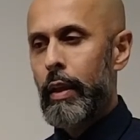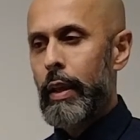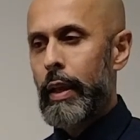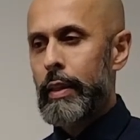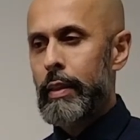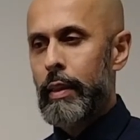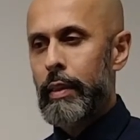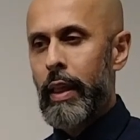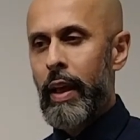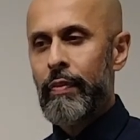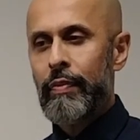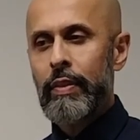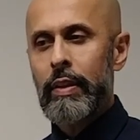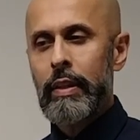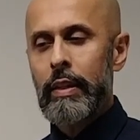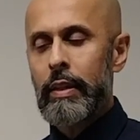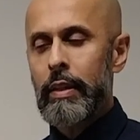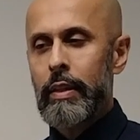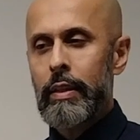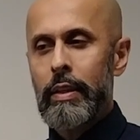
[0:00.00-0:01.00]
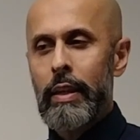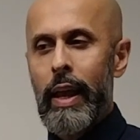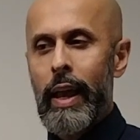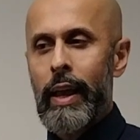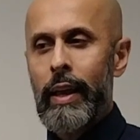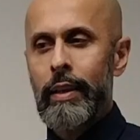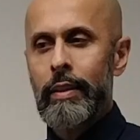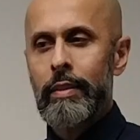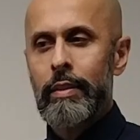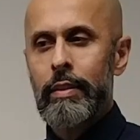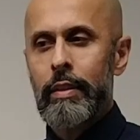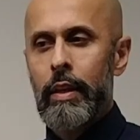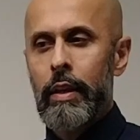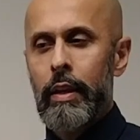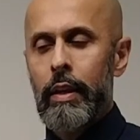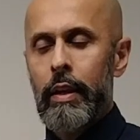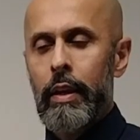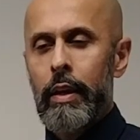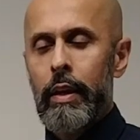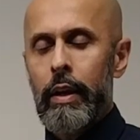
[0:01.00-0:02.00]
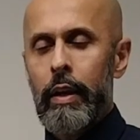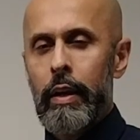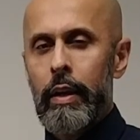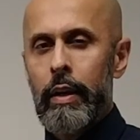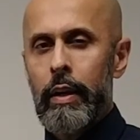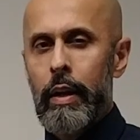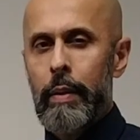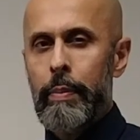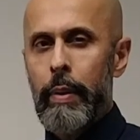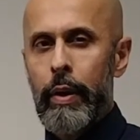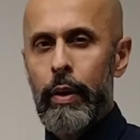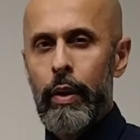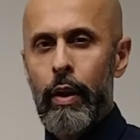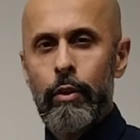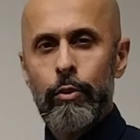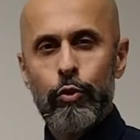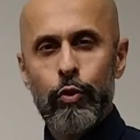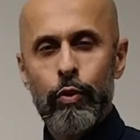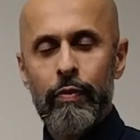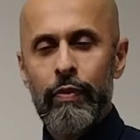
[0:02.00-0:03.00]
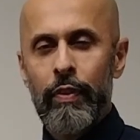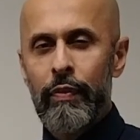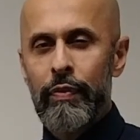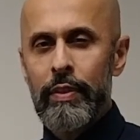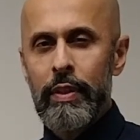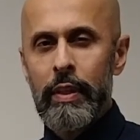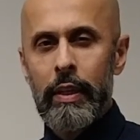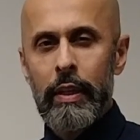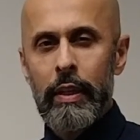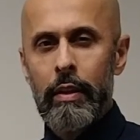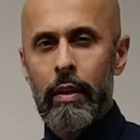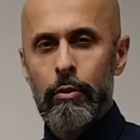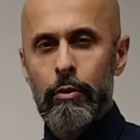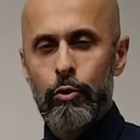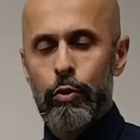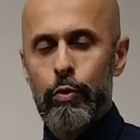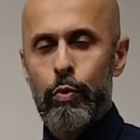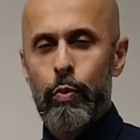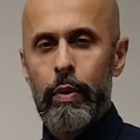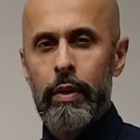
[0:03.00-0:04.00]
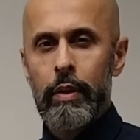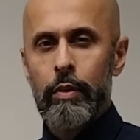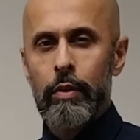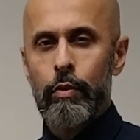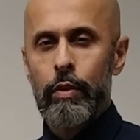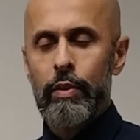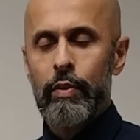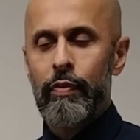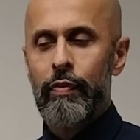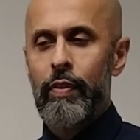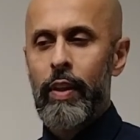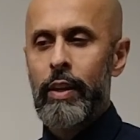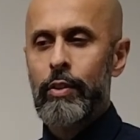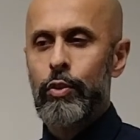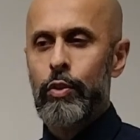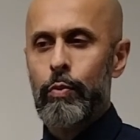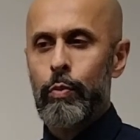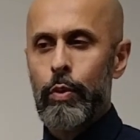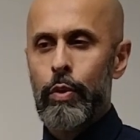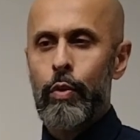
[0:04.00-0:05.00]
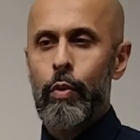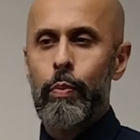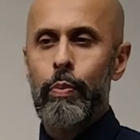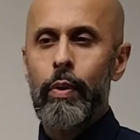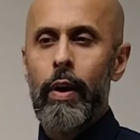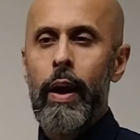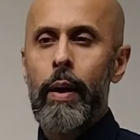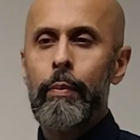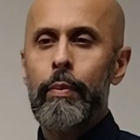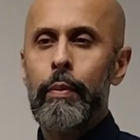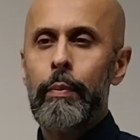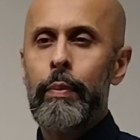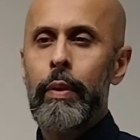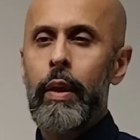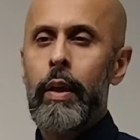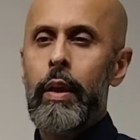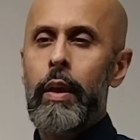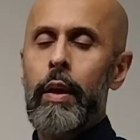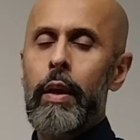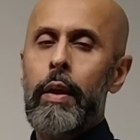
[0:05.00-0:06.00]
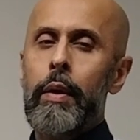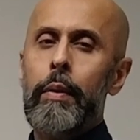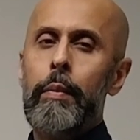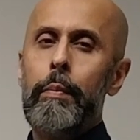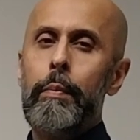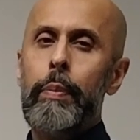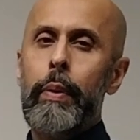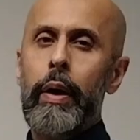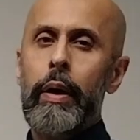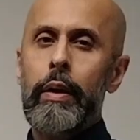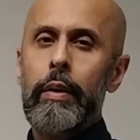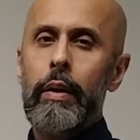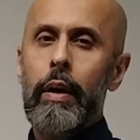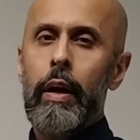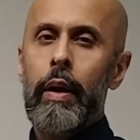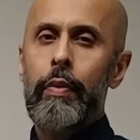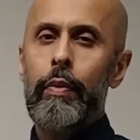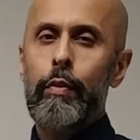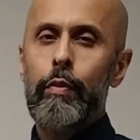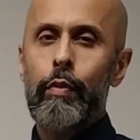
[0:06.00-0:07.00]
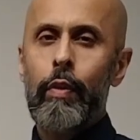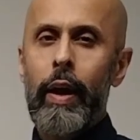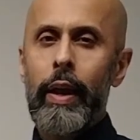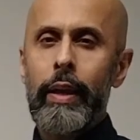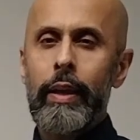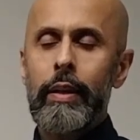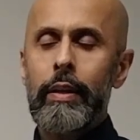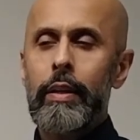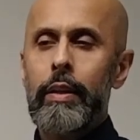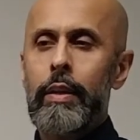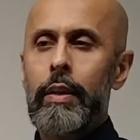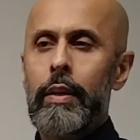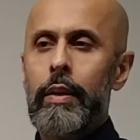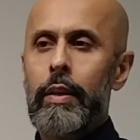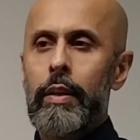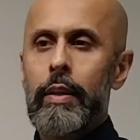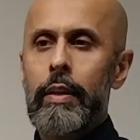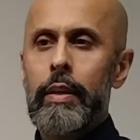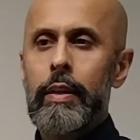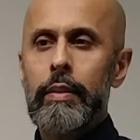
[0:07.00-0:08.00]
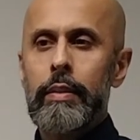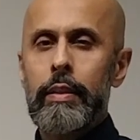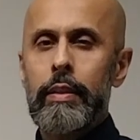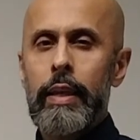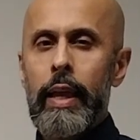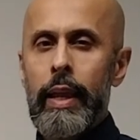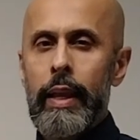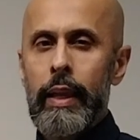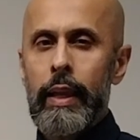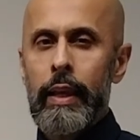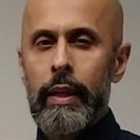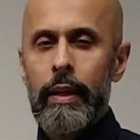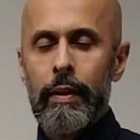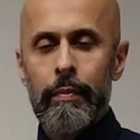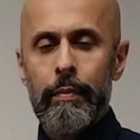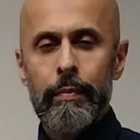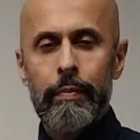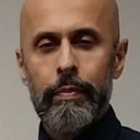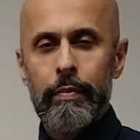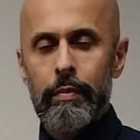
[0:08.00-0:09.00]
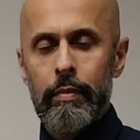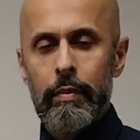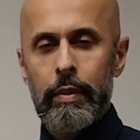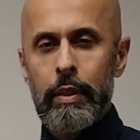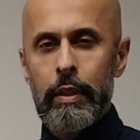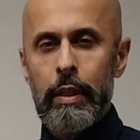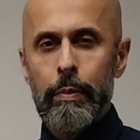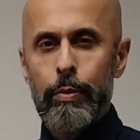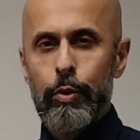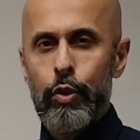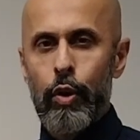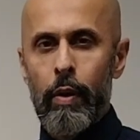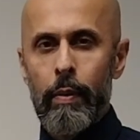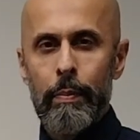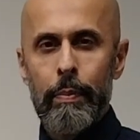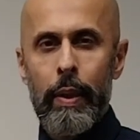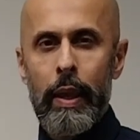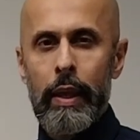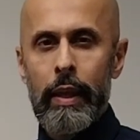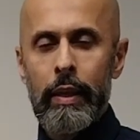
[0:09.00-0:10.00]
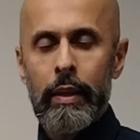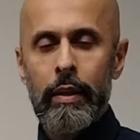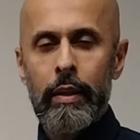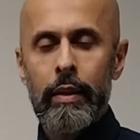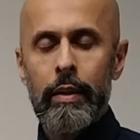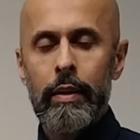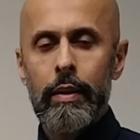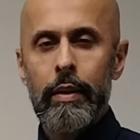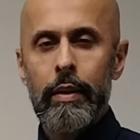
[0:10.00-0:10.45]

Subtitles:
In the left knee, he has about 115, 120 degrees of flexion with no problem. But on the right, he's getting deep, sharp pain